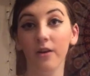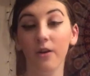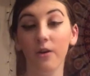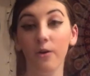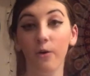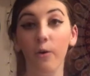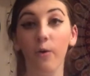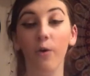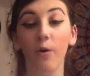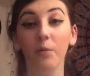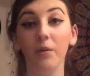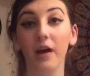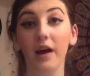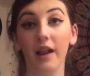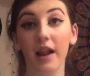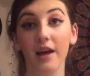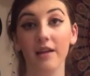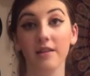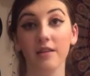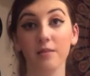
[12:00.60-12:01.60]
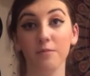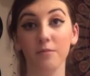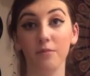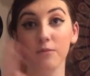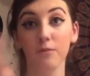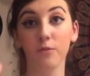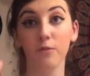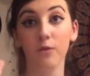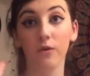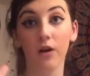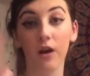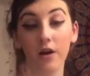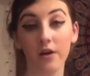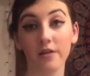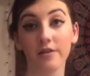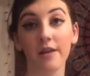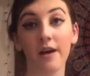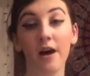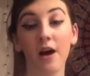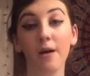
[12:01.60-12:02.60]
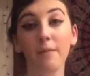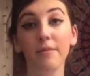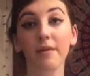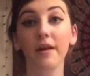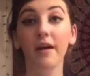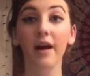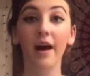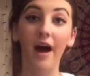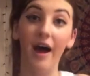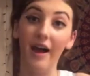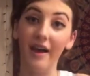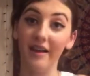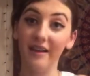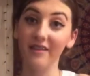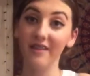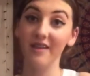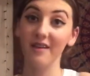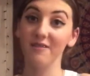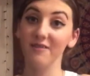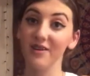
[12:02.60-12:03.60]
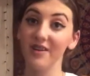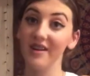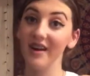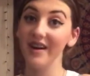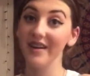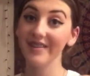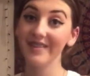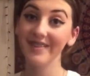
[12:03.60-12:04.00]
or apply lashes but more close up, I can do that for you guys.